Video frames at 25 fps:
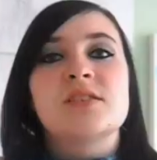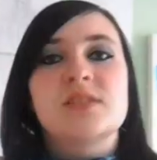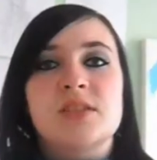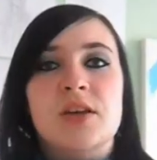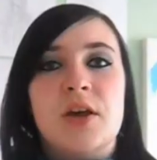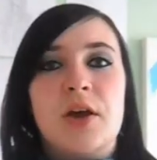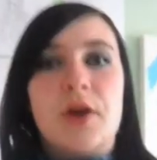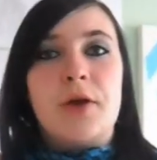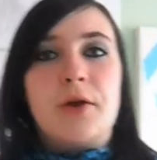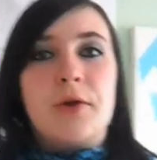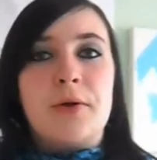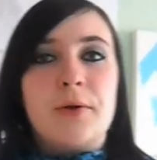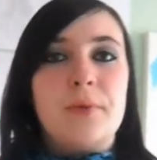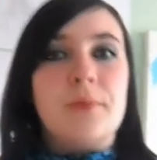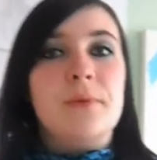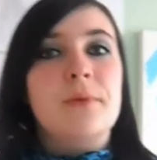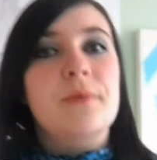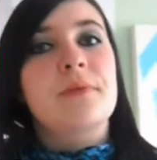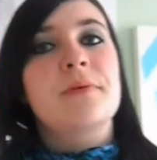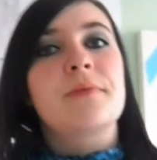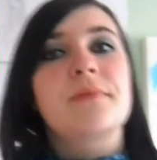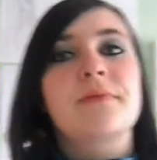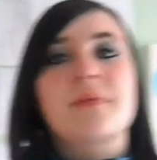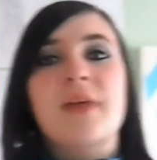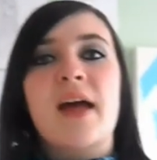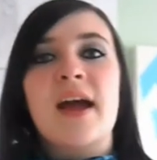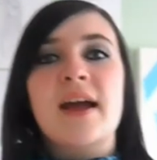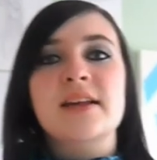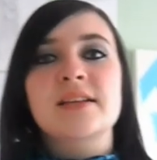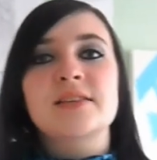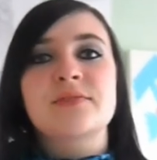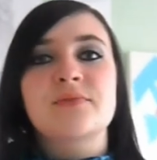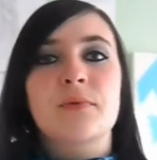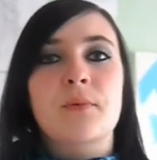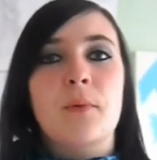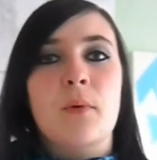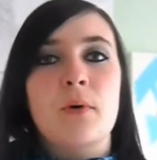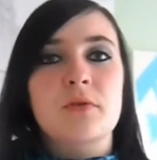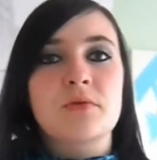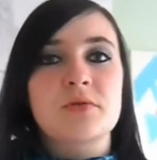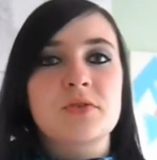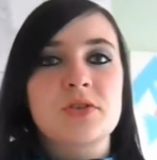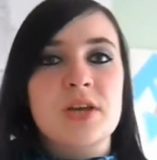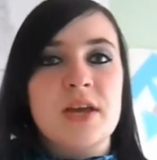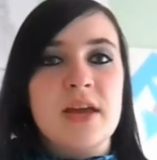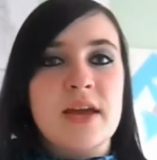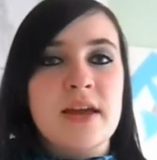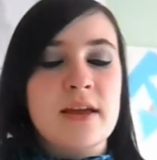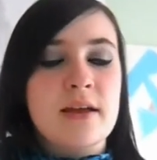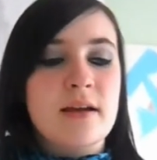So thanks for
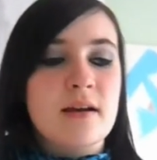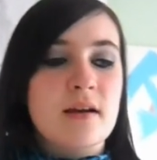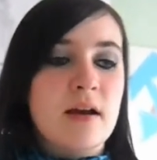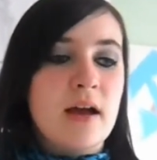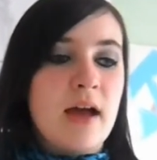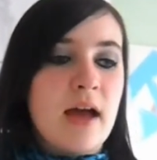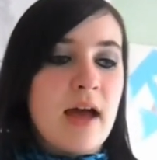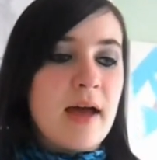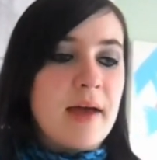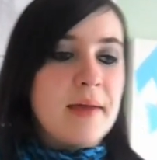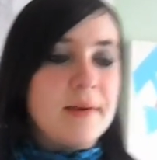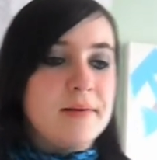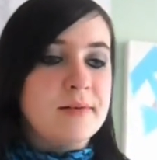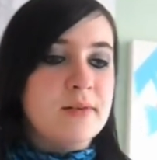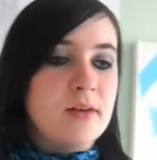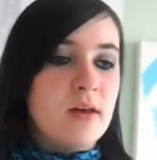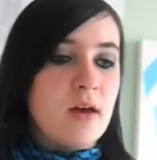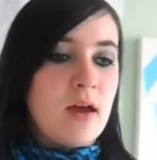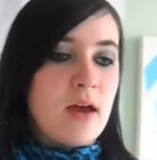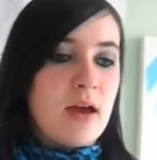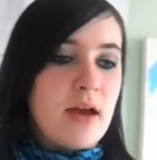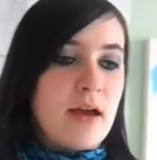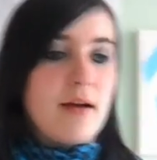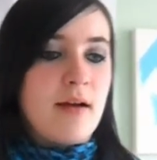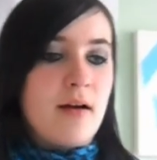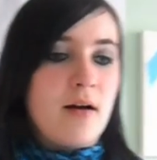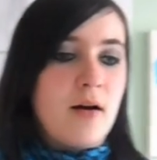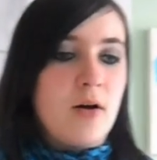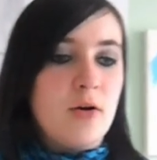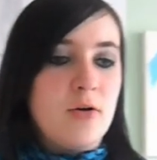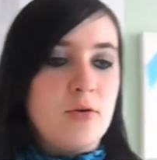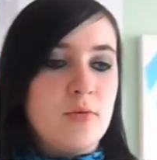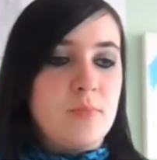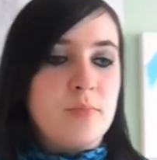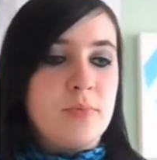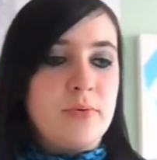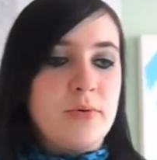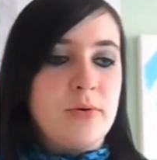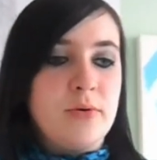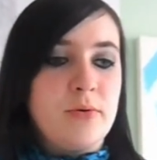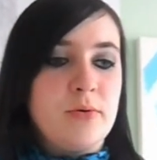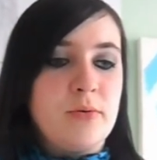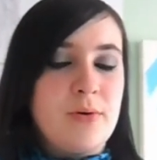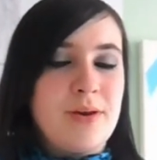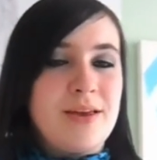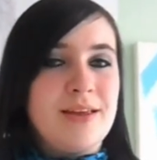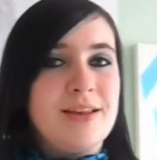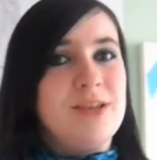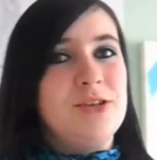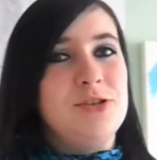watching, and I hope
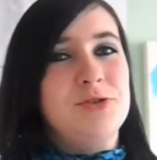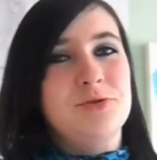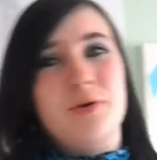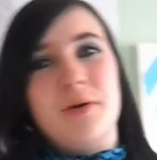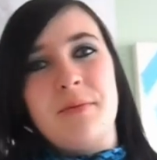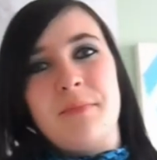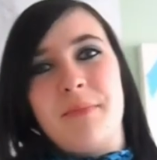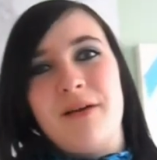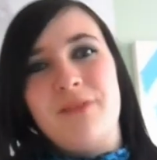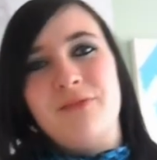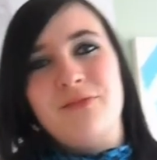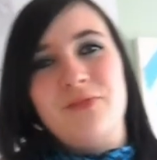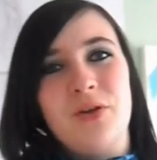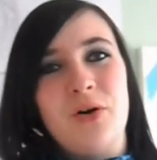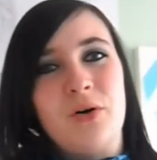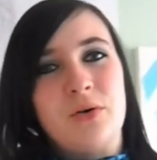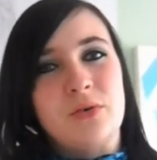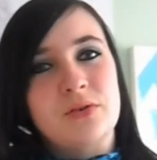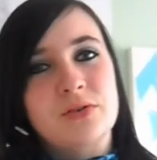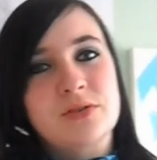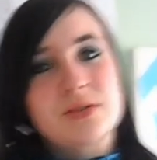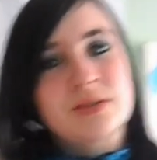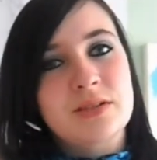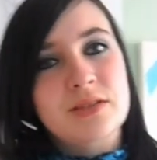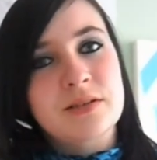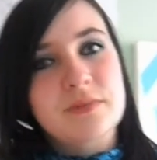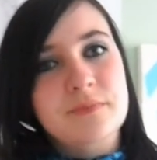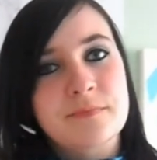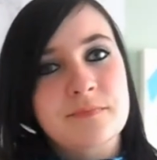you enjoy my vlogs.